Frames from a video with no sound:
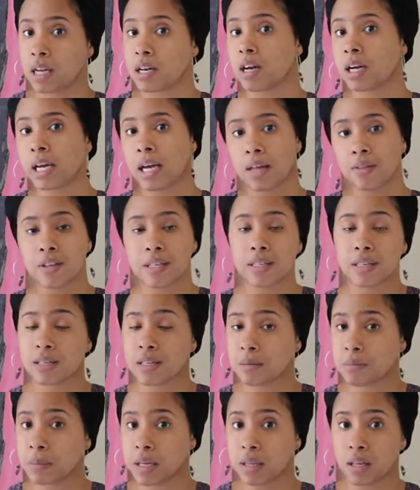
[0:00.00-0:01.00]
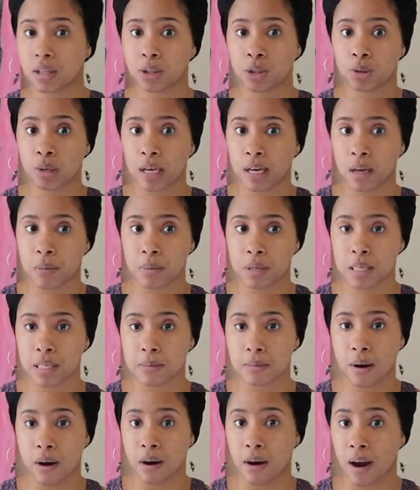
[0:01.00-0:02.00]
And again, this doesn't mean that you can't be
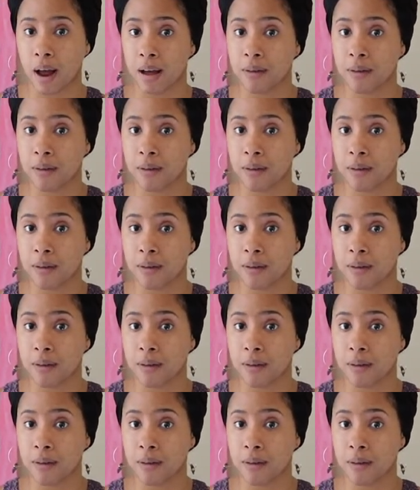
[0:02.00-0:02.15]
smart.